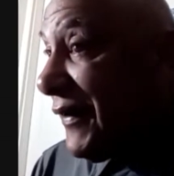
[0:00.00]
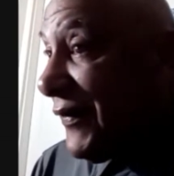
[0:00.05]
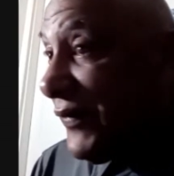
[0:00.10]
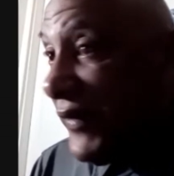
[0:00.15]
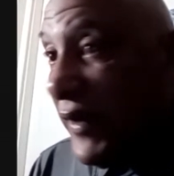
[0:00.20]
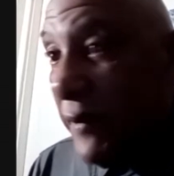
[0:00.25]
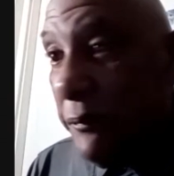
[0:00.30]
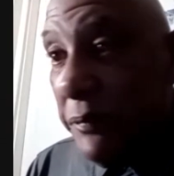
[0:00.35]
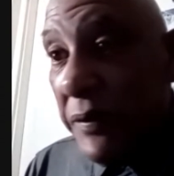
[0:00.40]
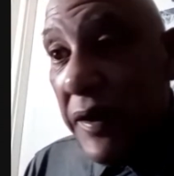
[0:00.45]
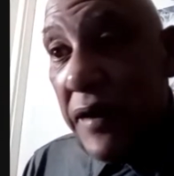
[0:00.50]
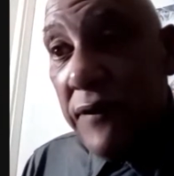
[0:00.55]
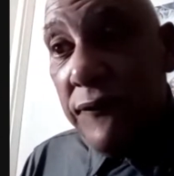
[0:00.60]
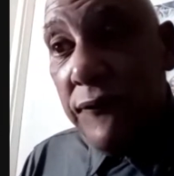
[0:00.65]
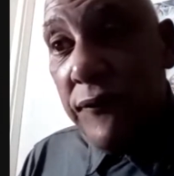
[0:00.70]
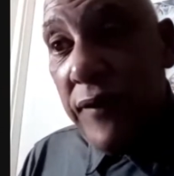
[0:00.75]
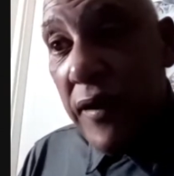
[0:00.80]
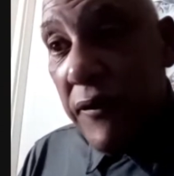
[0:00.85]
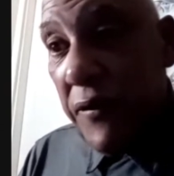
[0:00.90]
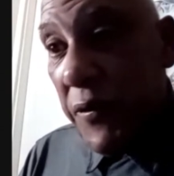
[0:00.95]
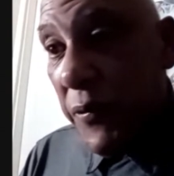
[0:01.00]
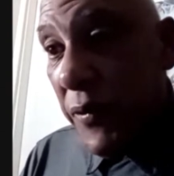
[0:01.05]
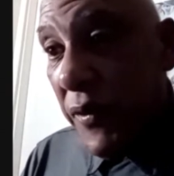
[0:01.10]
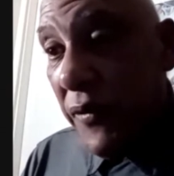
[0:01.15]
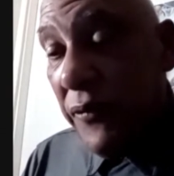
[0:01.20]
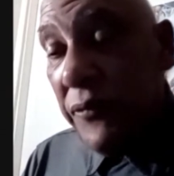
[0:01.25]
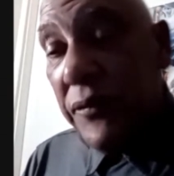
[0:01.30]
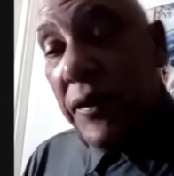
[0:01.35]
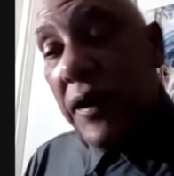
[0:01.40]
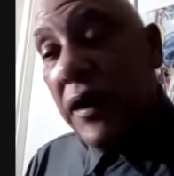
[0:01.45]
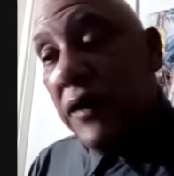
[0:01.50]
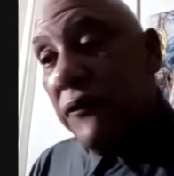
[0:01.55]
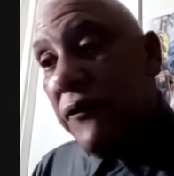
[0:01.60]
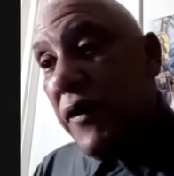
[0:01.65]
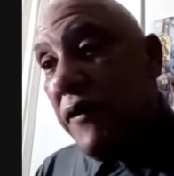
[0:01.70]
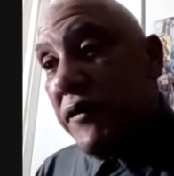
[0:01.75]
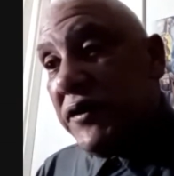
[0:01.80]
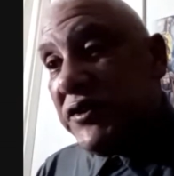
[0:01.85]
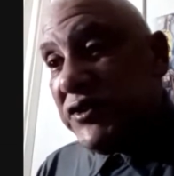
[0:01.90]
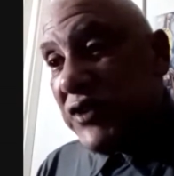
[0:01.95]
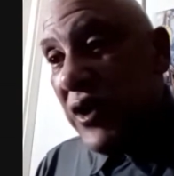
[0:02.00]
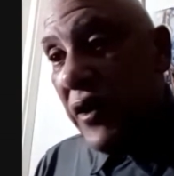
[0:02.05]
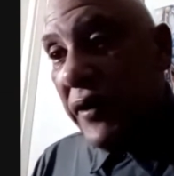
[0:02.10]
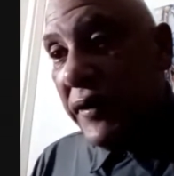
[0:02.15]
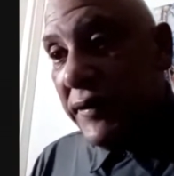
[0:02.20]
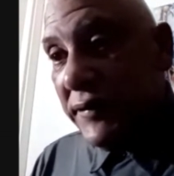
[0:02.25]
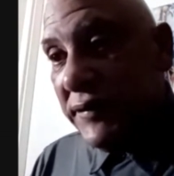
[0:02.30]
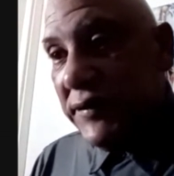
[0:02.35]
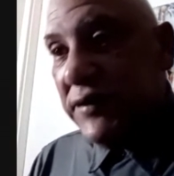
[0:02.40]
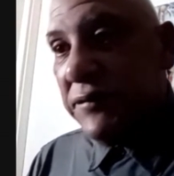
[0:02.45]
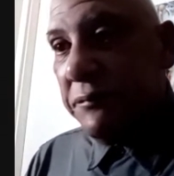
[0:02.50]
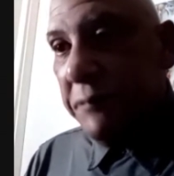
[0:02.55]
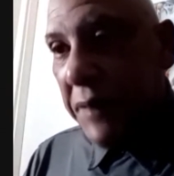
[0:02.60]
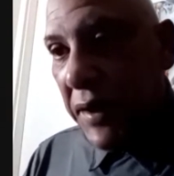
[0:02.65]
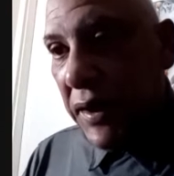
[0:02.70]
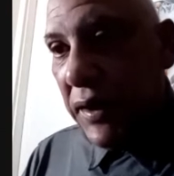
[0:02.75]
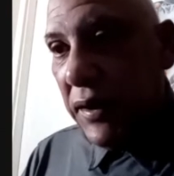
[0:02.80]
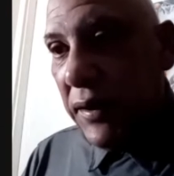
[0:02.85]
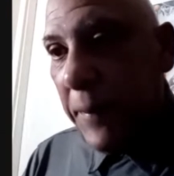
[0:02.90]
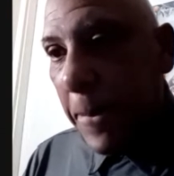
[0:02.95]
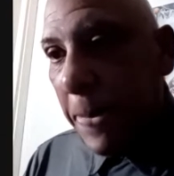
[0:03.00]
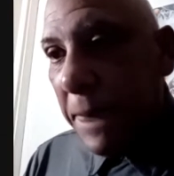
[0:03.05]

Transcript: they're playing very well. Very shocking to me.